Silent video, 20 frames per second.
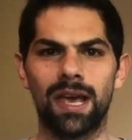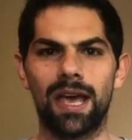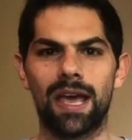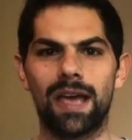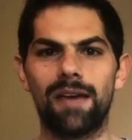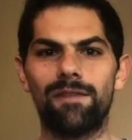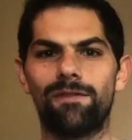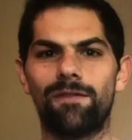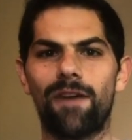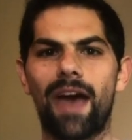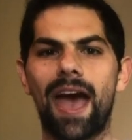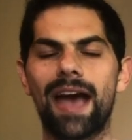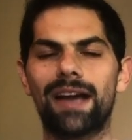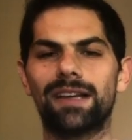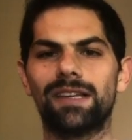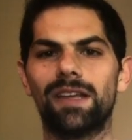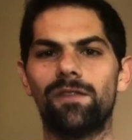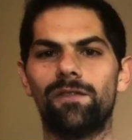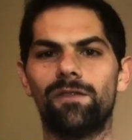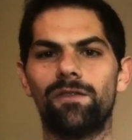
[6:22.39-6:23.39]
In
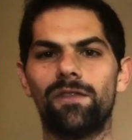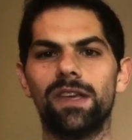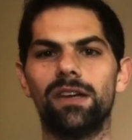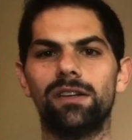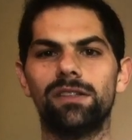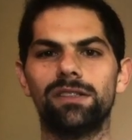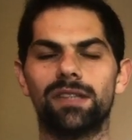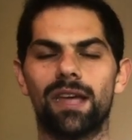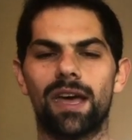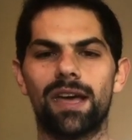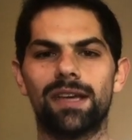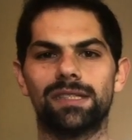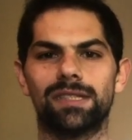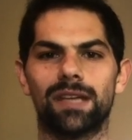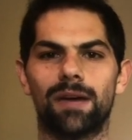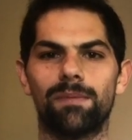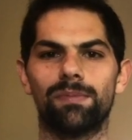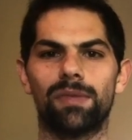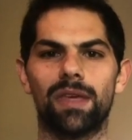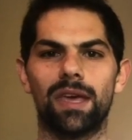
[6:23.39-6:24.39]
fact, it feels like
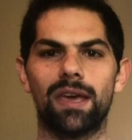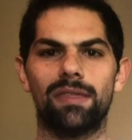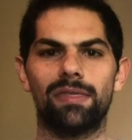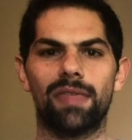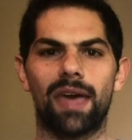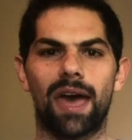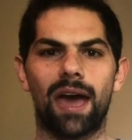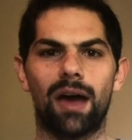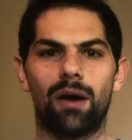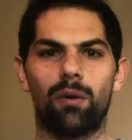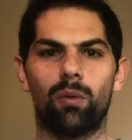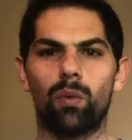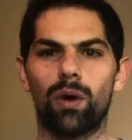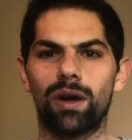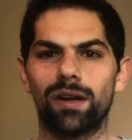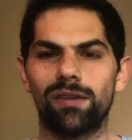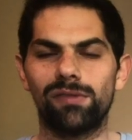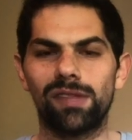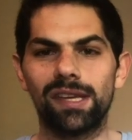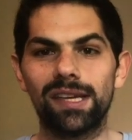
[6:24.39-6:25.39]
something that
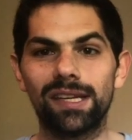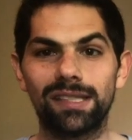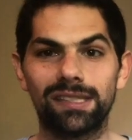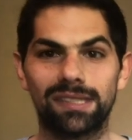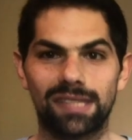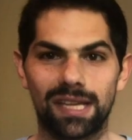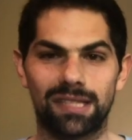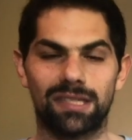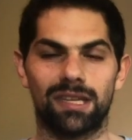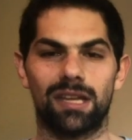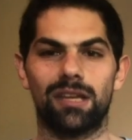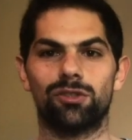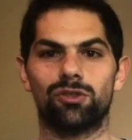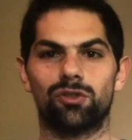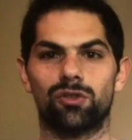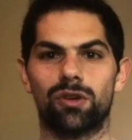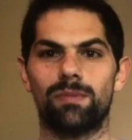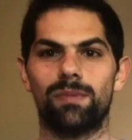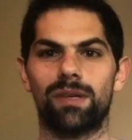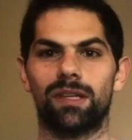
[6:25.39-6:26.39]
one of the existing
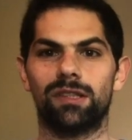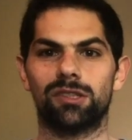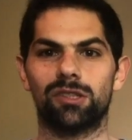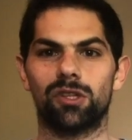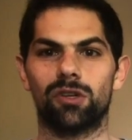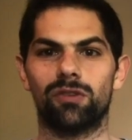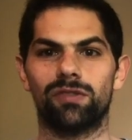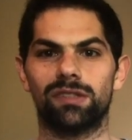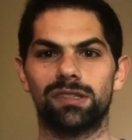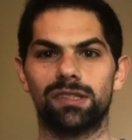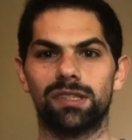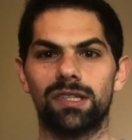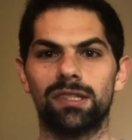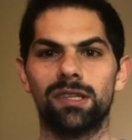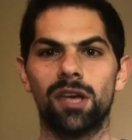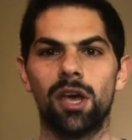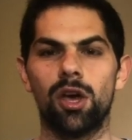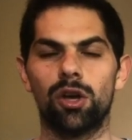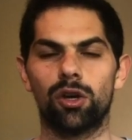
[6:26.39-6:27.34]
streaming services